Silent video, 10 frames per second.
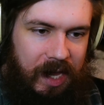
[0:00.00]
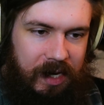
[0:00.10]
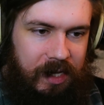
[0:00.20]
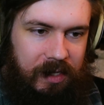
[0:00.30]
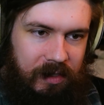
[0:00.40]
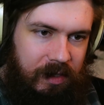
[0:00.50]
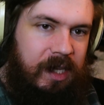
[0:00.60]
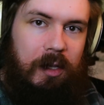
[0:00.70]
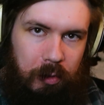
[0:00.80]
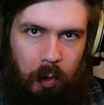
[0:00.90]
that is
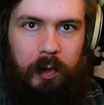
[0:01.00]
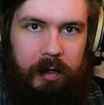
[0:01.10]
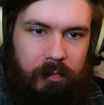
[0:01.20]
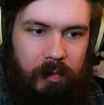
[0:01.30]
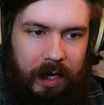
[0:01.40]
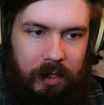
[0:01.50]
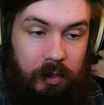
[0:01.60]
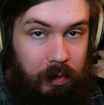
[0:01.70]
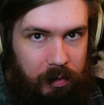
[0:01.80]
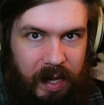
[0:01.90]
in the lower range
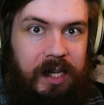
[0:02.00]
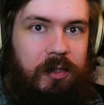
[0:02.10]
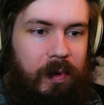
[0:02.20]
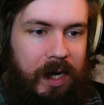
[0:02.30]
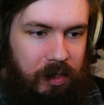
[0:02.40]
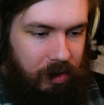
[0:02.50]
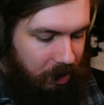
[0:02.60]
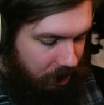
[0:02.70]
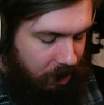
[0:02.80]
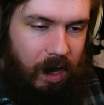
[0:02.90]
or the bass range
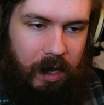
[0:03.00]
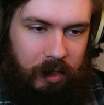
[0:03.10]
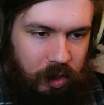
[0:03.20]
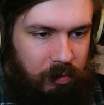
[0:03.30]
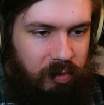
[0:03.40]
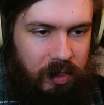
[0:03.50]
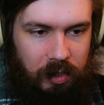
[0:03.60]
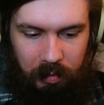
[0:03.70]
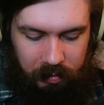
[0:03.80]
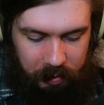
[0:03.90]
should
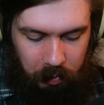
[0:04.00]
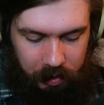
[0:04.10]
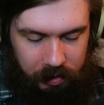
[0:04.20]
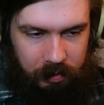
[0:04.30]
presumably work.